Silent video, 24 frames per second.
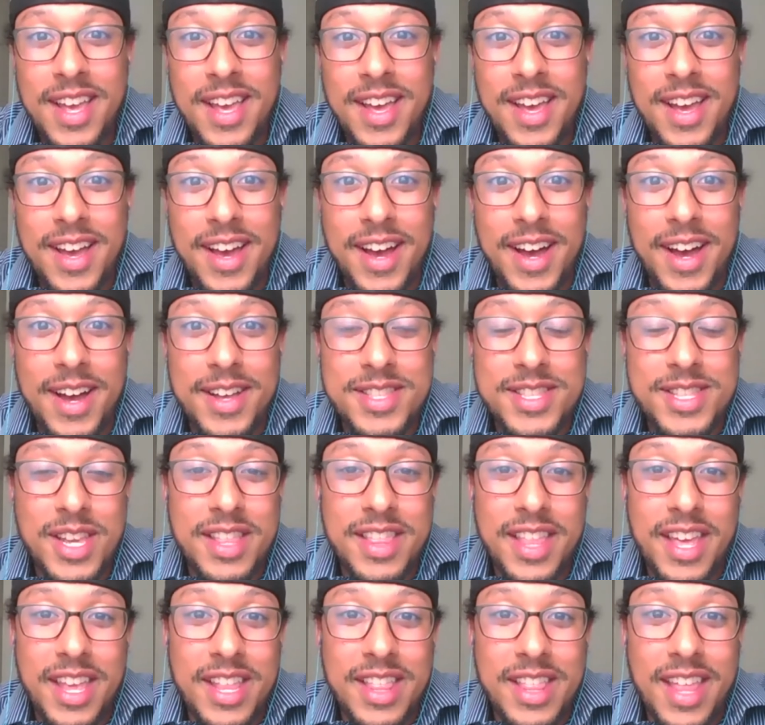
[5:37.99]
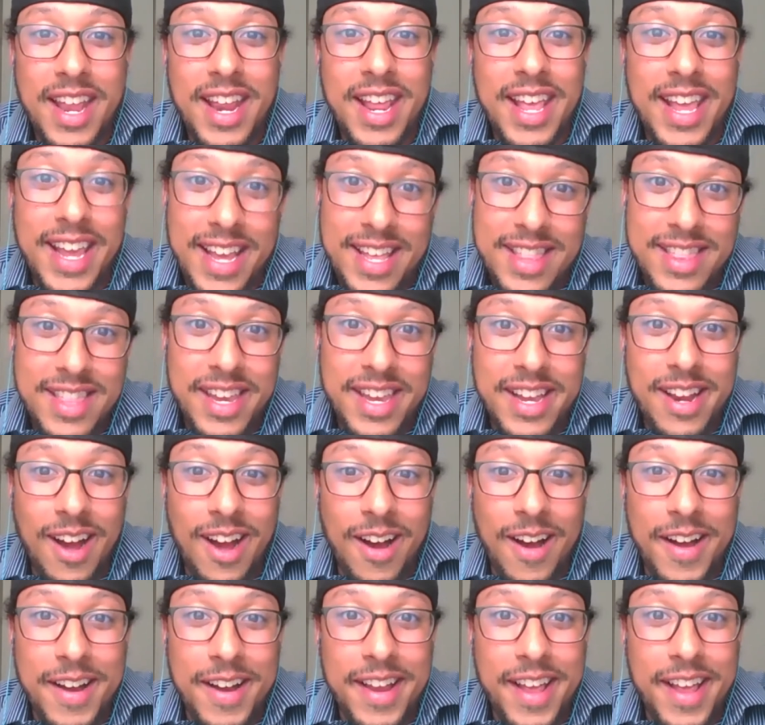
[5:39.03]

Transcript: that he can lean on,